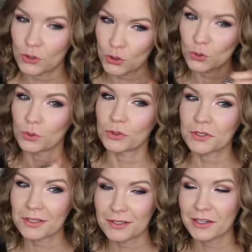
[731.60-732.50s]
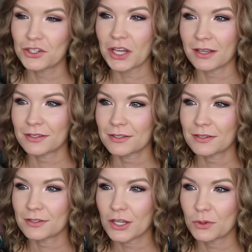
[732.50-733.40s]
Jewels
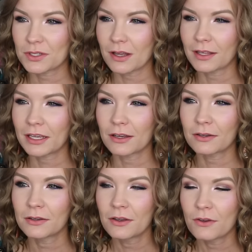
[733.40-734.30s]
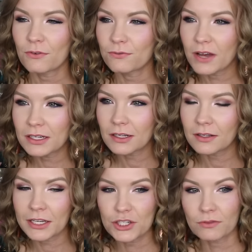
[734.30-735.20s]
suggests. So it's got like a fun
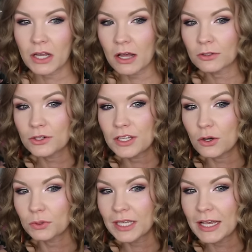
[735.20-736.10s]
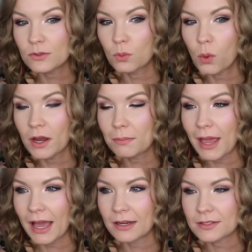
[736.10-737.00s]
collection of colors. It only has one
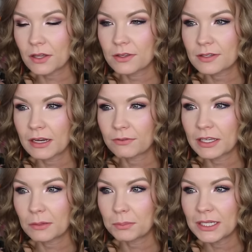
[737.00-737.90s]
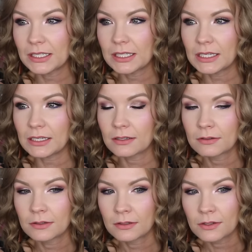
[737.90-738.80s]
matte. It's got this kind of like pinky,
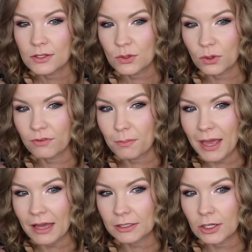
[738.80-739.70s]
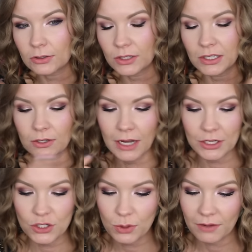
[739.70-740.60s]
sort of a matte color here. I
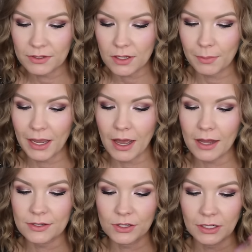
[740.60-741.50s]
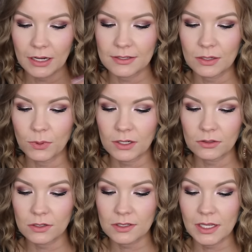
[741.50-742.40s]
do have this on my eye so you can kind of see what it
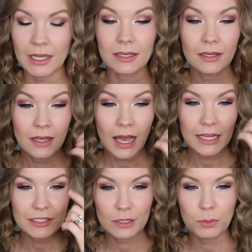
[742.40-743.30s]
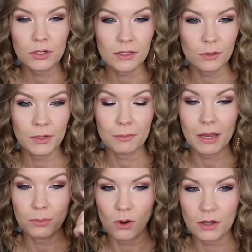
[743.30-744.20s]
looks like. I did put a little bit of
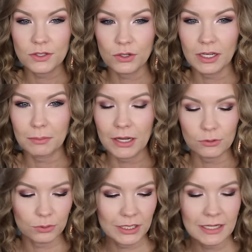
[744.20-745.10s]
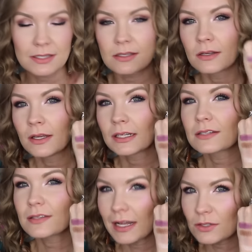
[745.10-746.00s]
my bronzer in my crease
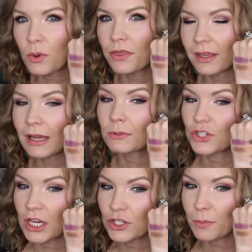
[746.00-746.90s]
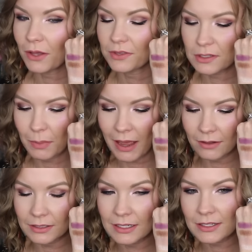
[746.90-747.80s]
because that's one thing I would change about this
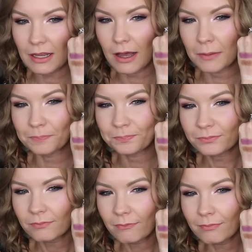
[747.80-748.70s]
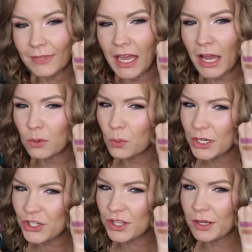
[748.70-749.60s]
palette. I
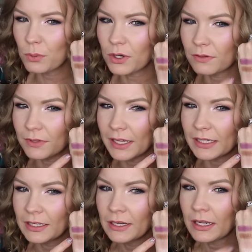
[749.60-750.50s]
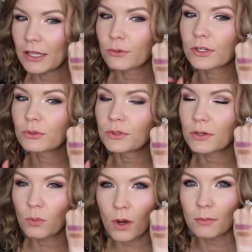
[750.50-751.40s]
wish they would have like either
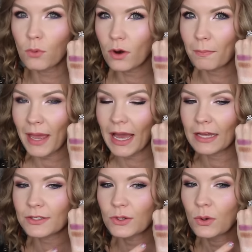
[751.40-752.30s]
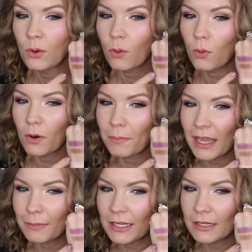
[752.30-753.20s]
included one more matte or
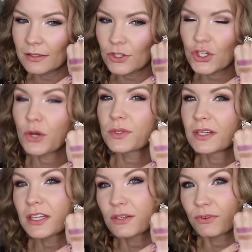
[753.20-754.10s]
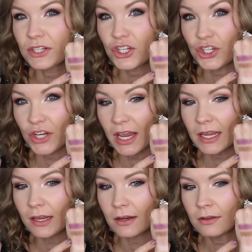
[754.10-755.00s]
maybe chosen a different
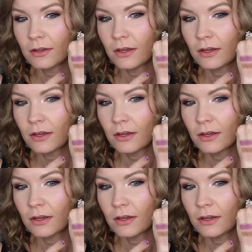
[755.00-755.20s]
shade